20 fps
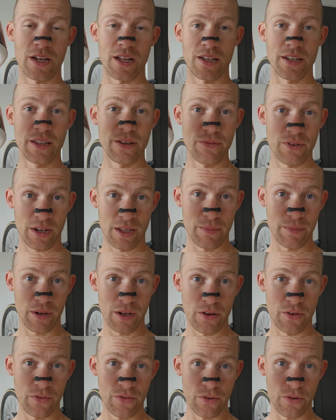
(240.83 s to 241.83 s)
I'll leave a link
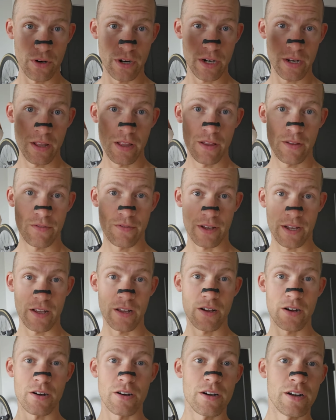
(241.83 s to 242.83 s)
below for it. Thank
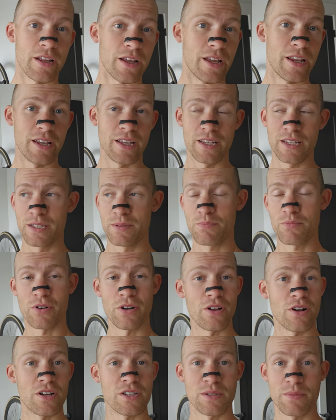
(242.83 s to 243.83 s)
God, it is
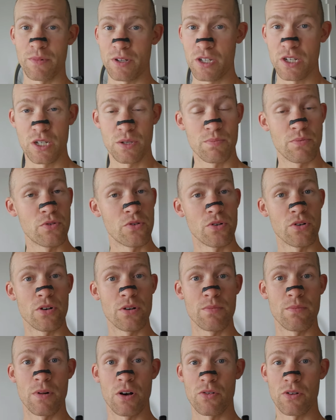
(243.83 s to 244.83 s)
pretty awesome. It's just
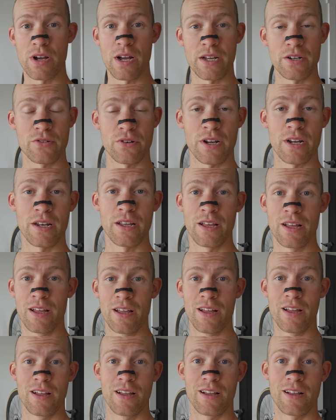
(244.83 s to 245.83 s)
pure monohydrate
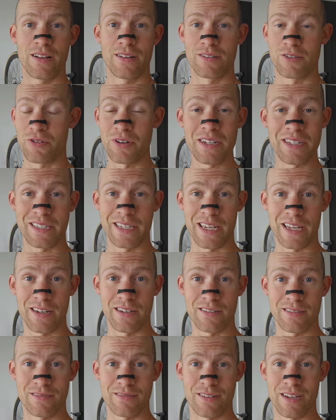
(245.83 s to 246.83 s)
creatine,
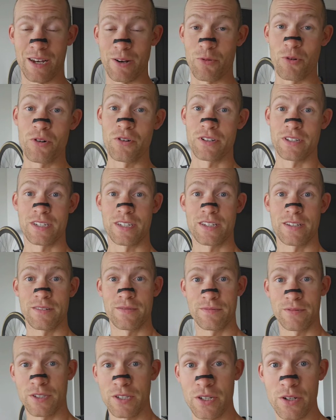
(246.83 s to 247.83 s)
and it works.
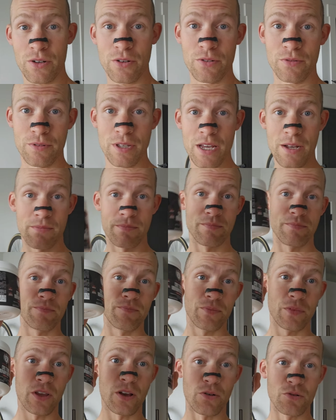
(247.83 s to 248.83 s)
So yeah,
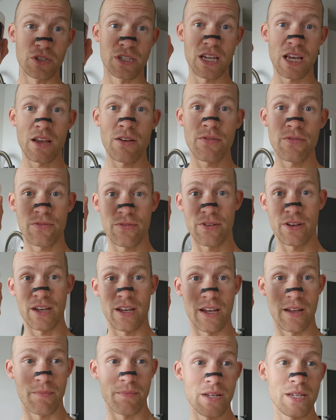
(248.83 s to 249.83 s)
go safe
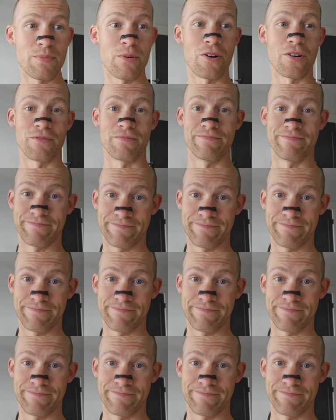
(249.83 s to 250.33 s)
and be smart.